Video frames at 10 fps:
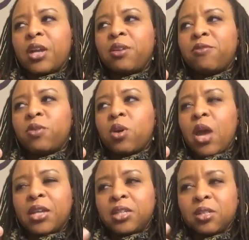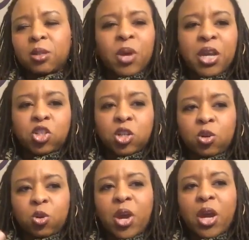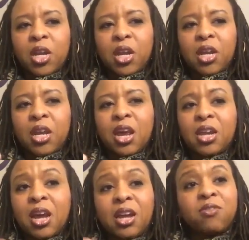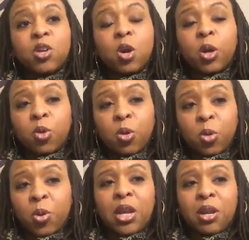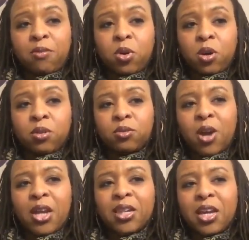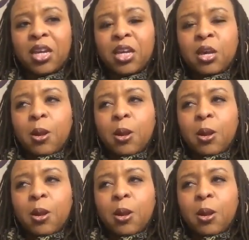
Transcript: of anticipation or waiting, and not even knowing what we're waiting for, right? Like,